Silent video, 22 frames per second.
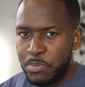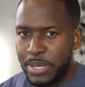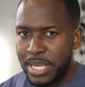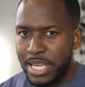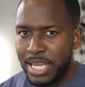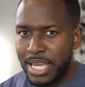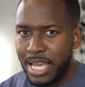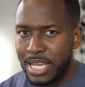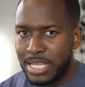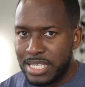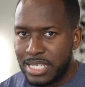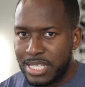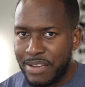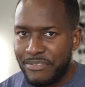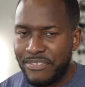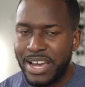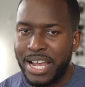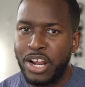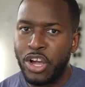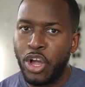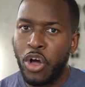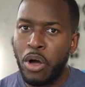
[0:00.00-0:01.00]
Spigen cases
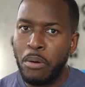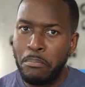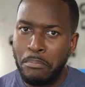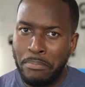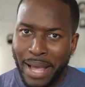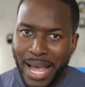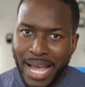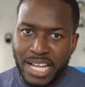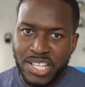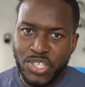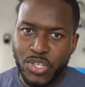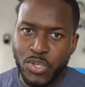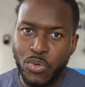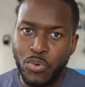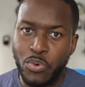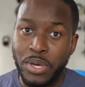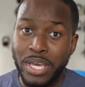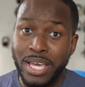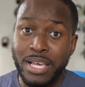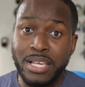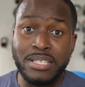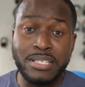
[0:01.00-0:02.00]
I've kind of gone back to
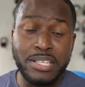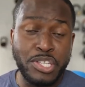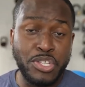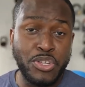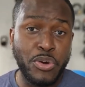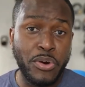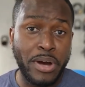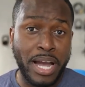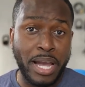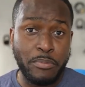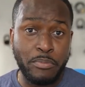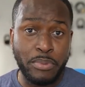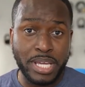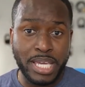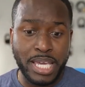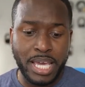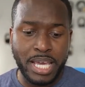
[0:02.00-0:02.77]
is the new hybrid